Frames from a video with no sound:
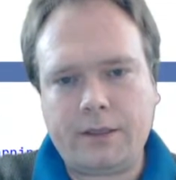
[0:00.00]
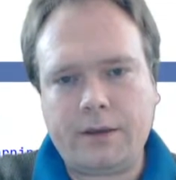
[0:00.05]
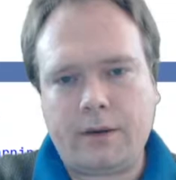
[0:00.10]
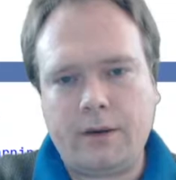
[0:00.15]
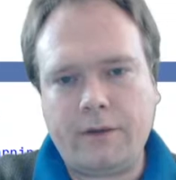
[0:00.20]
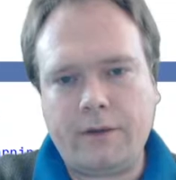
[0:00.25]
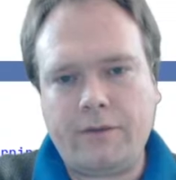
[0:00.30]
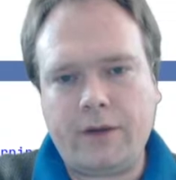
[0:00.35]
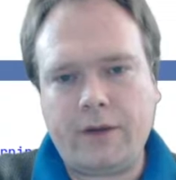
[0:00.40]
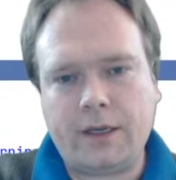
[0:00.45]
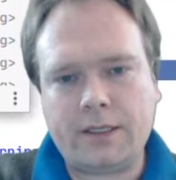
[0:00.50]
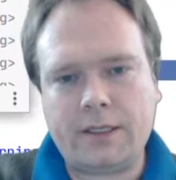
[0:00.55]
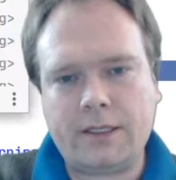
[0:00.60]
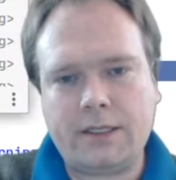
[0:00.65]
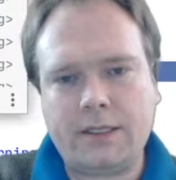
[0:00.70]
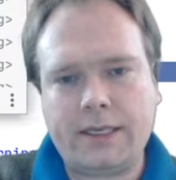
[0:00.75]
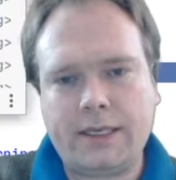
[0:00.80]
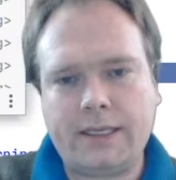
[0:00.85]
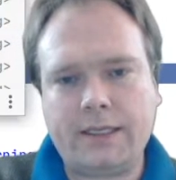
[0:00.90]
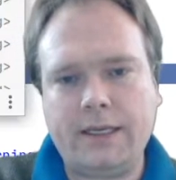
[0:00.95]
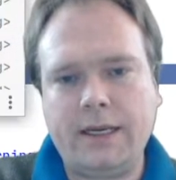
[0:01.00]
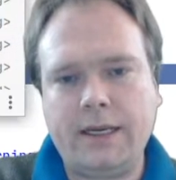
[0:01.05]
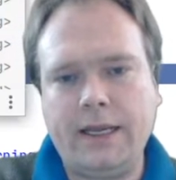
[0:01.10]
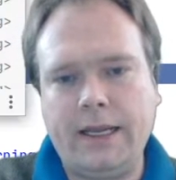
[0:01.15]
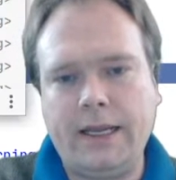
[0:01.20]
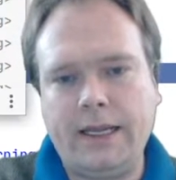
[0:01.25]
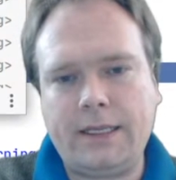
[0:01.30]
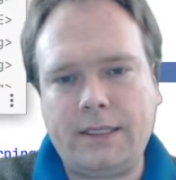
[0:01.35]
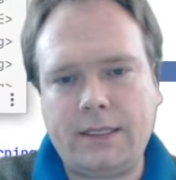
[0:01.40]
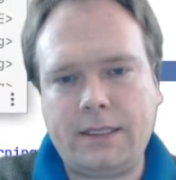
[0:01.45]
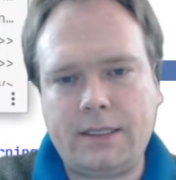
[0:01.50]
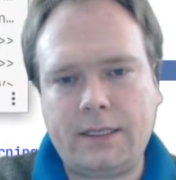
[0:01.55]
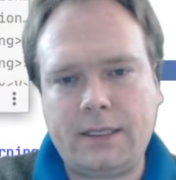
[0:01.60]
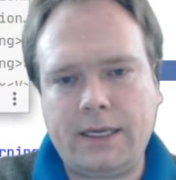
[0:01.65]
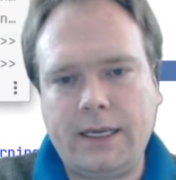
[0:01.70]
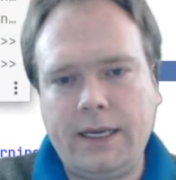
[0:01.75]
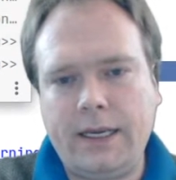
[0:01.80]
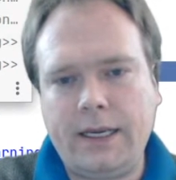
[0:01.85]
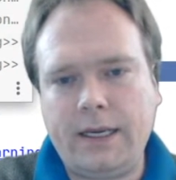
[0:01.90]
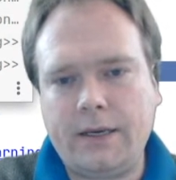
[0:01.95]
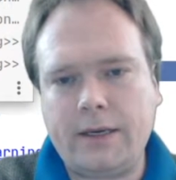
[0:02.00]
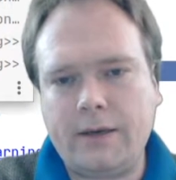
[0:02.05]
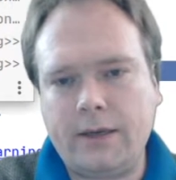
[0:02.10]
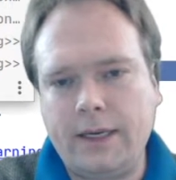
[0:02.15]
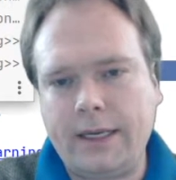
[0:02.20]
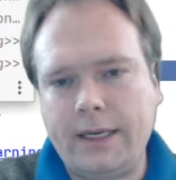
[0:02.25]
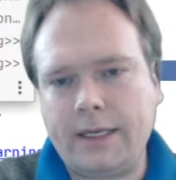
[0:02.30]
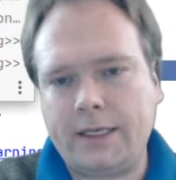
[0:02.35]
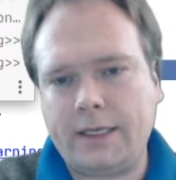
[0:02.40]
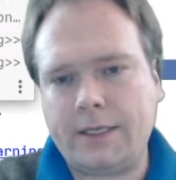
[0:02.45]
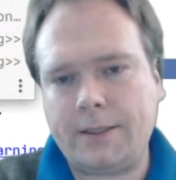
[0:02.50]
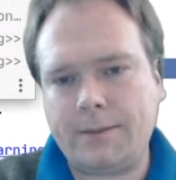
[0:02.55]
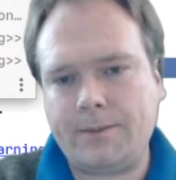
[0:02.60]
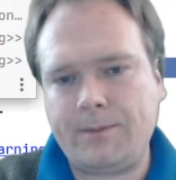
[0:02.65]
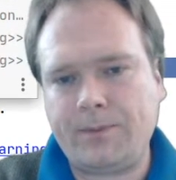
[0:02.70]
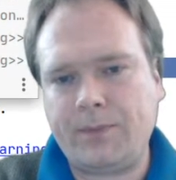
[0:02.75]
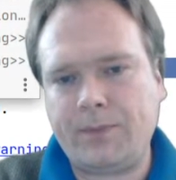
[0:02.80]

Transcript: all the fluxes actually has a collect.